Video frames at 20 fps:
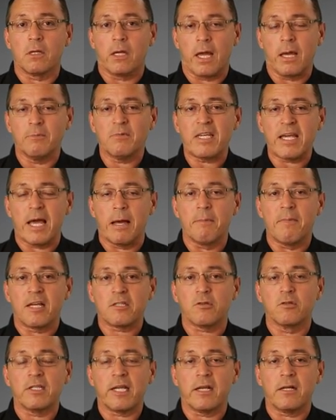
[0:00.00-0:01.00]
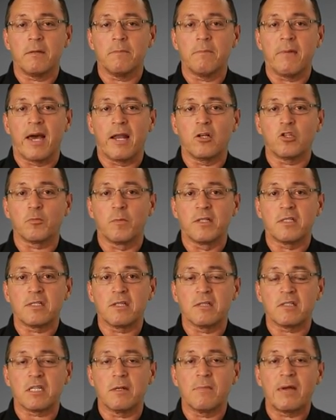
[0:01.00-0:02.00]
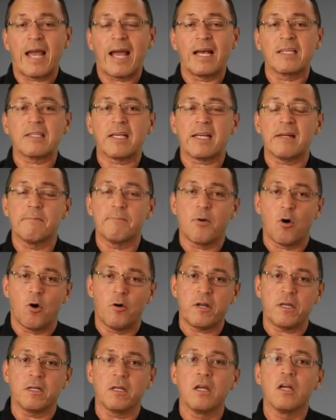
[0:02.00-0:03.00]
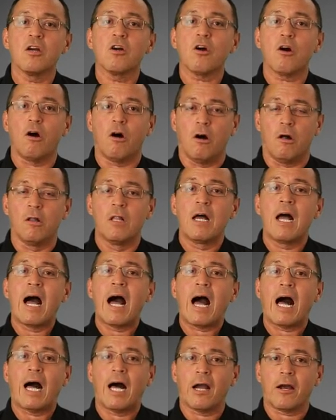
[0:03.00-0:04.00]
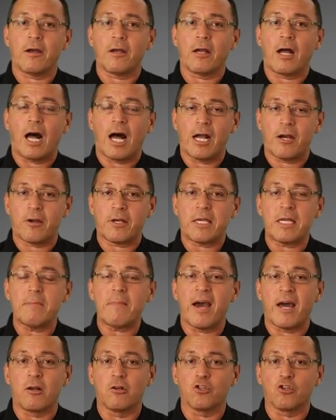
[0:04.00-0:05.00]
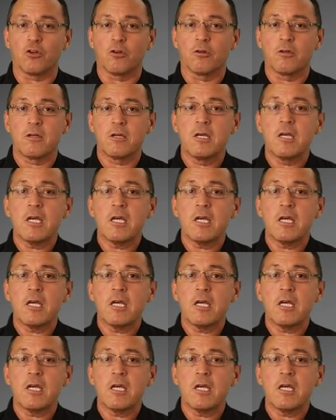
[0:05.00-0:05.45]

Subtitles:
MDM, Master Data Management System, has a component called Hierarchy Manager.